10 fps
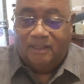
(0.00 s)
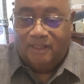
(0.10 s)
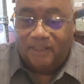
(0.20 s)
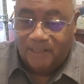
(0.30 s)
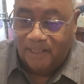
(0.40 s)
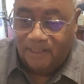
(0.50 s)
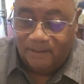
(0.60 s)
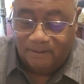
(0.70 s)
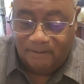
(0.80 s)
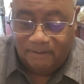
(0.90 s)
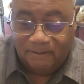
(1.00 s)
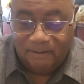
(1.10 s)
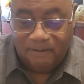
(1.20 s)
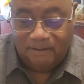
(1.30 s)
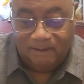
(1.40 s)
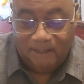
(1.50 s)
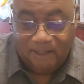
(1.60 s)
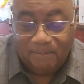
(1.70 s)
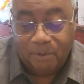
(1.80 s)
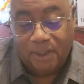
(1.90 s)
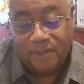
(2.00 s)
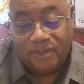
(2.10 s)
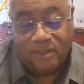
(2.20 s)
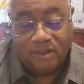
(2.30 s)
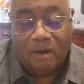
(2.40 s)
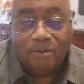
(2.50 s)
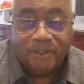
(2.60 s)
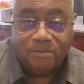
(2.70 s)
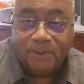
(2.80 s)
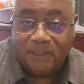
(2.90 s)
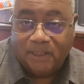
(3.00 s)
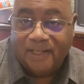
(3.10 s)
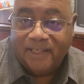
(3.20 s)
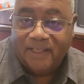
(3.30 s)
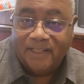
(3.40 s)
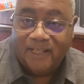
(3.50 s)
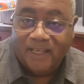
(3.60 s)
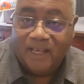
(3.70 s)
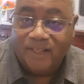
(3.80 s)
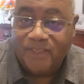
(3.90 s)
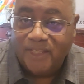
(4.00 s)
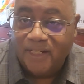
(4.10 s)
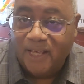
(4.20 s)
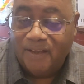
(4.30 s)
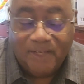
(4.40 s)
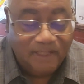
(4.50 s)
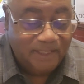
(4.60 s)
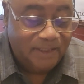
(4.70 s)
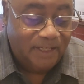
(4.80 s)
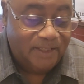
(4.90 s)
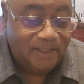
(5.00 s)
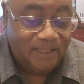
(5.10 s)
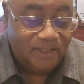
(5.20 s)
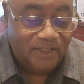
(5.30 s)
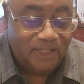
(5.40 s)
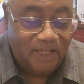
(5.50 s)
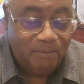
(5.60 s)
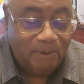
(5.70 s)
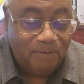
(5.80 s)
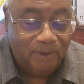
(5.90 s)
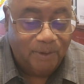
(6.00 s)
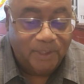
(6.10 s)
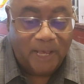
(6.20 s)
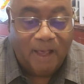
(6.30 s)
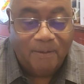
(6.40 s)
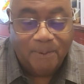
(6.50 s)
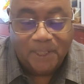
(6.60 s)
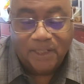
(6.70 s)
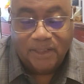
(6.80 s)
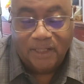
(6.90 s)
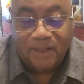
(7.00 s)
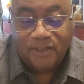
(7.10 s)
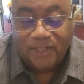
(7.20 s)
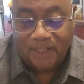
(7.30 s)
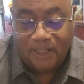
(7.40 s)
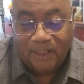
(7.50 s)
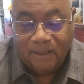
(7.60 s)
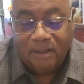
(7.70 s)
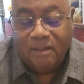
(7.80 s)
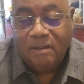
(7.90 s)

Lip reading: And plus she's always been lucky at that kind of thing. Now, that's not to say she can't be voted out, because yes, she can.